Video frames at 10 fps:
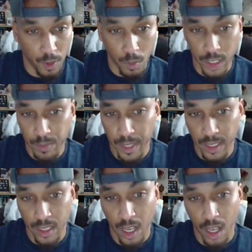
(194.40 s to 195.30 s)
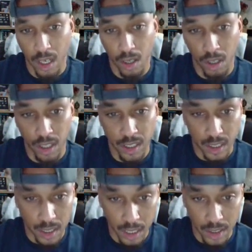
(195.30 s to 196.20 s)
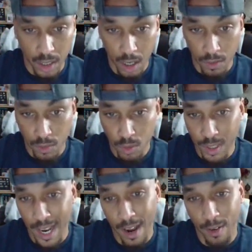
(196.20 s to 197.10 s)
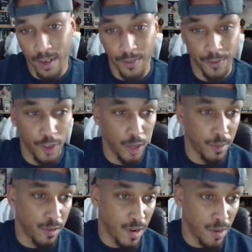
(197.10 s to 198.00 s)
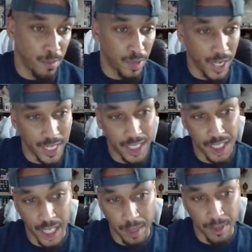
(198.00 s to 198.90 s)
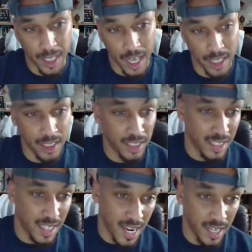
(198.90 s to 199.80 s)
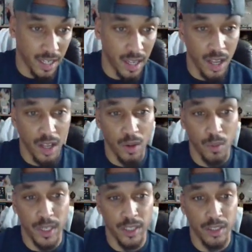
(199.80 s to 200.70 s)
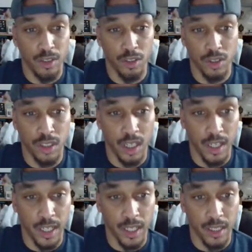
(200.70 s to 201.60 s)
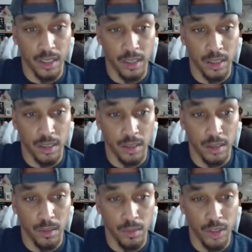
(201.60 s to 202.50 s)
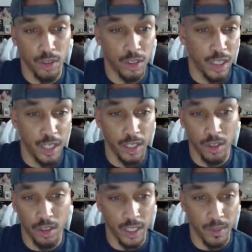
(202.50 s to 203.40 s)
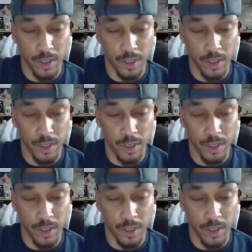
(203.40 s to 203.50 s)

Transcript: which means longer studs are ruled out and firm ground blade shapes can snag when you're turning when you're turning on